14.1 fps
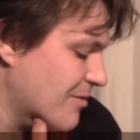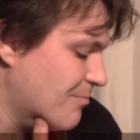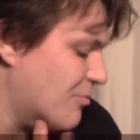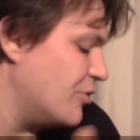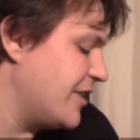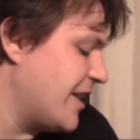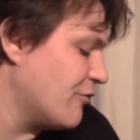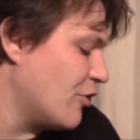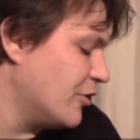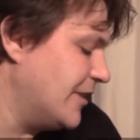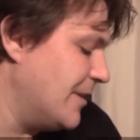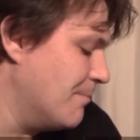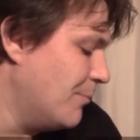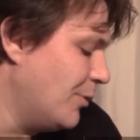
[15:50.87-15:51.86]
but you haven't
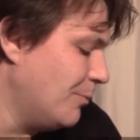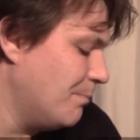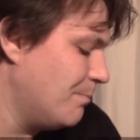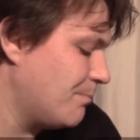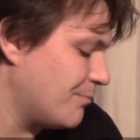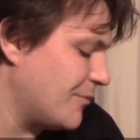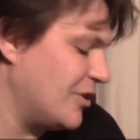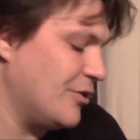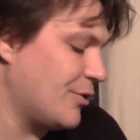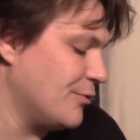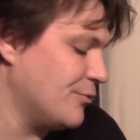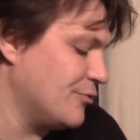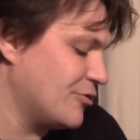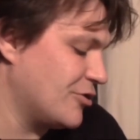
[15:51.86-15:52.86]
got nimble, and your
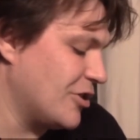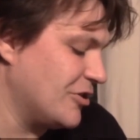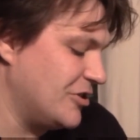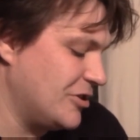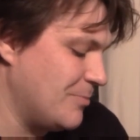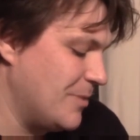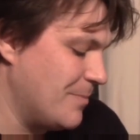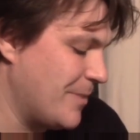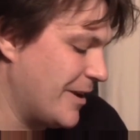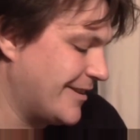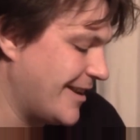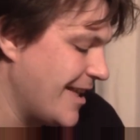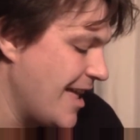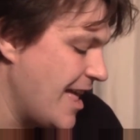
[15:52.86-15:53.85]
thunderous charge is a bit
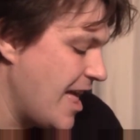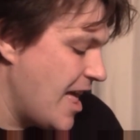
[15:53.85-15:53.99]
better.